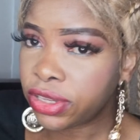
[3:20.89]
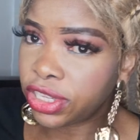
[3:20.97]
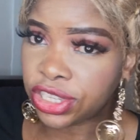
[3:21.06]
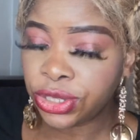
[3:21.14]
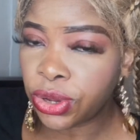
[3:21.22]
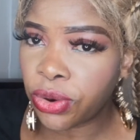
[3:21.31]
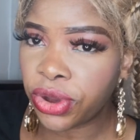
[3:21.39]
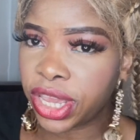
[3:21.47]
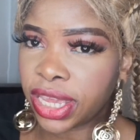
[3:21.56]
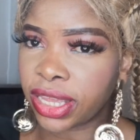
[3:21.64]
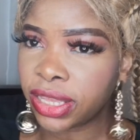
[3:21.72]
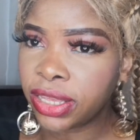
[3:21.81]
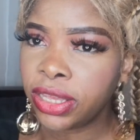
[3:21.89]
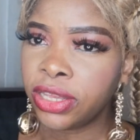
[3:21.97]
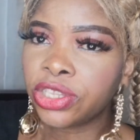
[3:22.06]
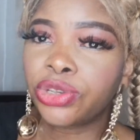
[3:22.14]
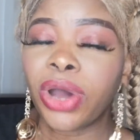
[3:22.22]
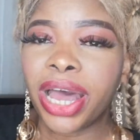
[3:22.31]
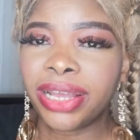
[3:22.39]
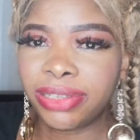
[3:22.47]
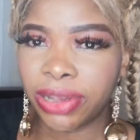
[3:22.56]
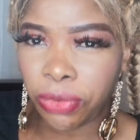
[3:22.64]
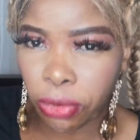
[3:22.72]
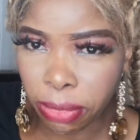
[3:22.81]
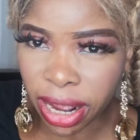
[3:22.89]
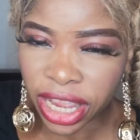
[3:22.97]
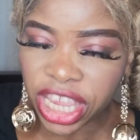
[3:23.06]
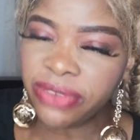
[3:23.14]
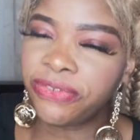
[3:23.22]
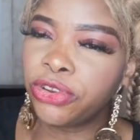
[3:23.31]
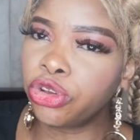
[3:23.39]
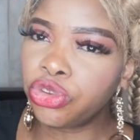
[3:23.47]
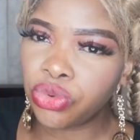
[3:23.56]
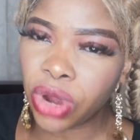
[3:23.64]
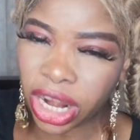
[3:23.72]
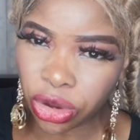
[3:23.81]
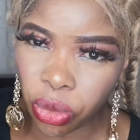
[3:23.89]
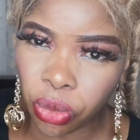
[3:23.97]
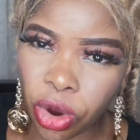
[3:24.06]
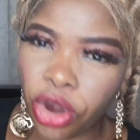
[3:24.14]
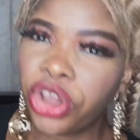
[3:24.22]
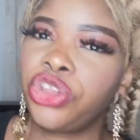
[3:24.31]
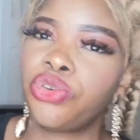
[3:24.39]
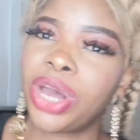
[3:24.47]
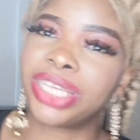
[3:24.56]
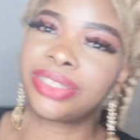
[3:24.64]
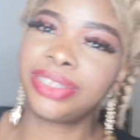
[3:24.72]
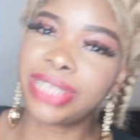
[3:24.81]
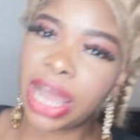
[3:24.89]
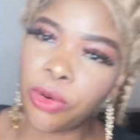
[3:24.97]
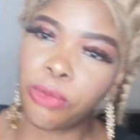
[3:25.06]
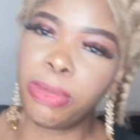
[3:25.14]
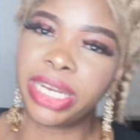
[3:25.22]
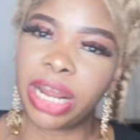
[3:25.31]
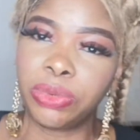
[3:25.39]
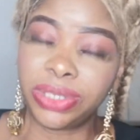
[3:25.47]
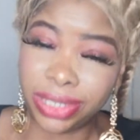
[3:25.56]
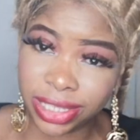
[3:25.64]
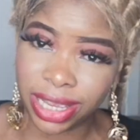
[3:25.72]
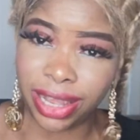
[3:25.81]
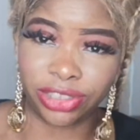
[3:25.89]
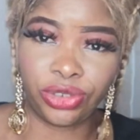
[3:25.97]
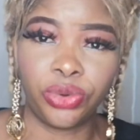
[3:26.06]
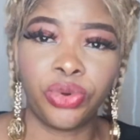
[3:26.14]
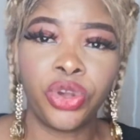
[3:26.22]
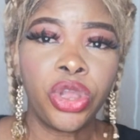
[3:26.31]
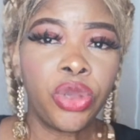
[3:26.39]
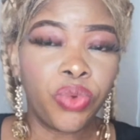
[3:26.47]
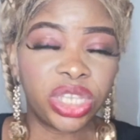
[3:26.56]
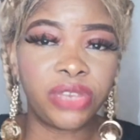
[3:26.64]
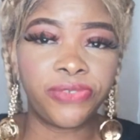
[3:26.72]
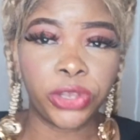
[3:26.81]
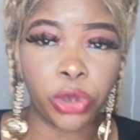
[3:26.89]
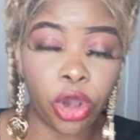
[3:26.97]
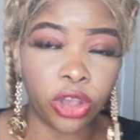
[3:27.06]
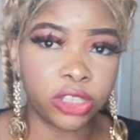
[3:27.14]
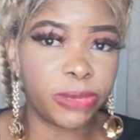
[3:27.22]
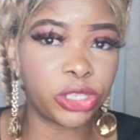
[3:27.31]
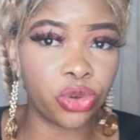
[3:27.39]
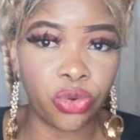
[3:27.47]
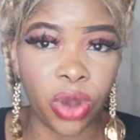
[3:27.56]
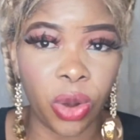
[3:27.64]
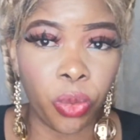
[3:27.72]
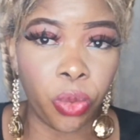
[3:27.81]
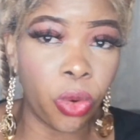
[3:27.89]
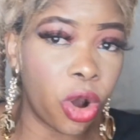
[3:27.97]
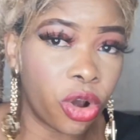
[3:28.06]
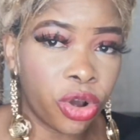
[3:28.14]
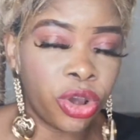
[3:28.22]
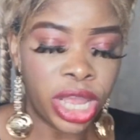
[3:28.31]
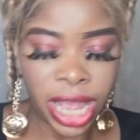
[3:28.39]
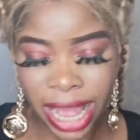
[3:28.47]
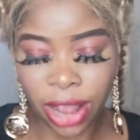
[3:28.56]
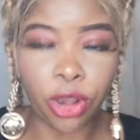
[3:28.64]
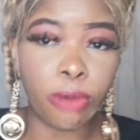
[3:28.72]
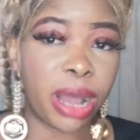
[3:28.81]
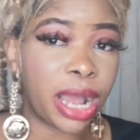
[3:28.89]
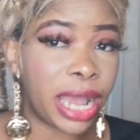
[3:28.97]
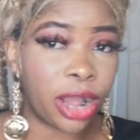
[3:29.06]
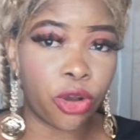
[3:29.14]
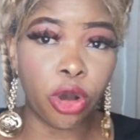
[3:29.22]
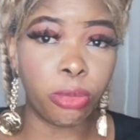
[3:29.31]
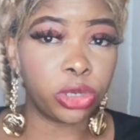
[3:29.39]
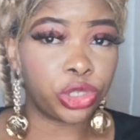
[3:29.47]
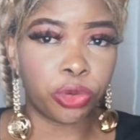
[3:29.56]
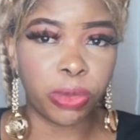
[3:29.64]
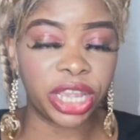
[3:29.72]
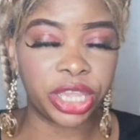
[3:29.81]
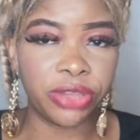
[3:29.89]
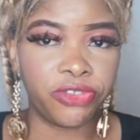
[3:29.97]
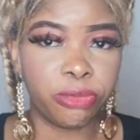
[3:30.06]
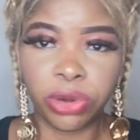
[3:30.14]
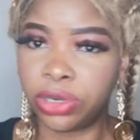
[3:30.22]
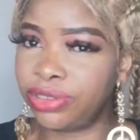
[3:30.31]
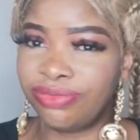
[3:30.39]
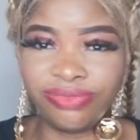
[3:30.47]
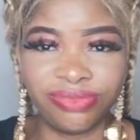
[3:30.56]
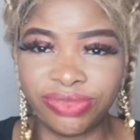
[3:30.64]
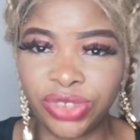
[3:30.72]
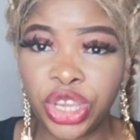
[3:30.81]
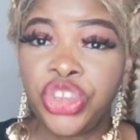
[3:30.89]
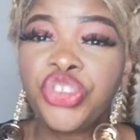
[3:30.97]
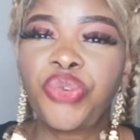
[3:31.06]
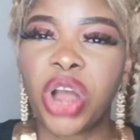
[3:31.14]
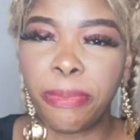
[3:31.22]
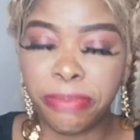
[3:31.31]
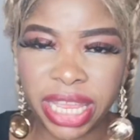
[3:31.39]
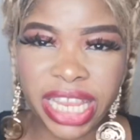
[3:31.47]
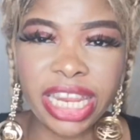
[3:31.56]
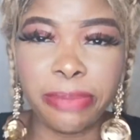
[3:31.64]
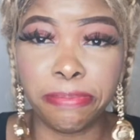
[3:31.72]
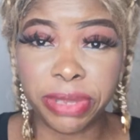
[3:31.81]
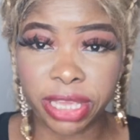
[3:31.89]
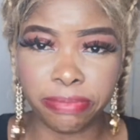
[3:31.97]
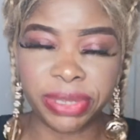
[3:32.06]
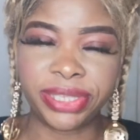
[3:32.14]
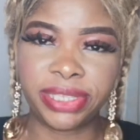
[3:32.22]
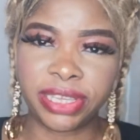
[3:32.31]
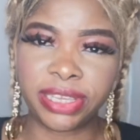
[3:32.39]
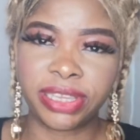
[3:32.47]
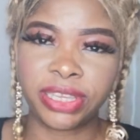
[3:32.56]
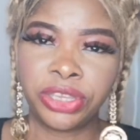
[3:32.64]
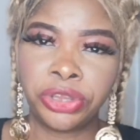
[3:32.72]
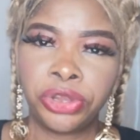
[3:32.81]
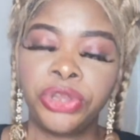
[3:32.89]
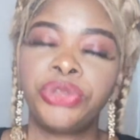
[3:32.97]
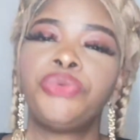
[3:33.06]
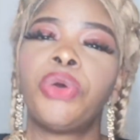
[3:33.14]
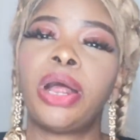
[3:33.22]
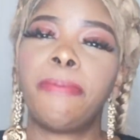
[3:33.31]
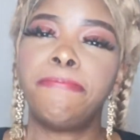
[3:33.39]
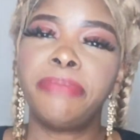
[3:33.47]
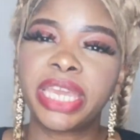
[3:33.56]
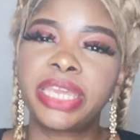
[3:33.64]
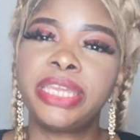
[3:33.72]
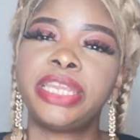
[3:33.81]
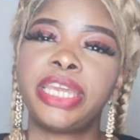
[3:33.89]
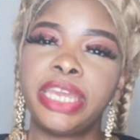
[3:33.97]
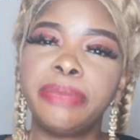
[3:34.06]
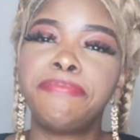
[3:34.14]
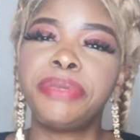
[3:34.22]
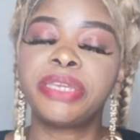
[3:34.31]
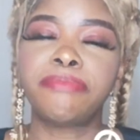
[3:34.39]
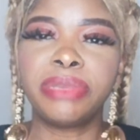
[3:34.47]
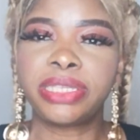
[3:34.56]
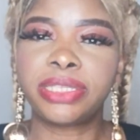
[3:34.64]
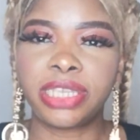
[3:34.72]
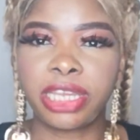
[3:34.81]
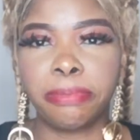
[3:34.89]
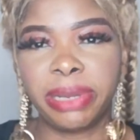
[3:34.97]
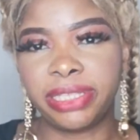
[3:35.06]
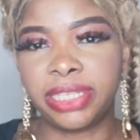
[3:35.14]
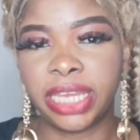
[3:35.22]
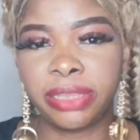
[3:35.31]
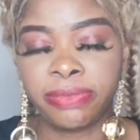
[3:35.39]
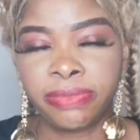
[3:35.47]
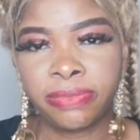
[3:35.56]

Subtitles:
It's not okay. So as a woman, if you know you are not working, you are still that woman that will sit at home waiting for your husband to go and work and come out to come and give you money. You are making a big mistake. You are making a big mistake, my dear.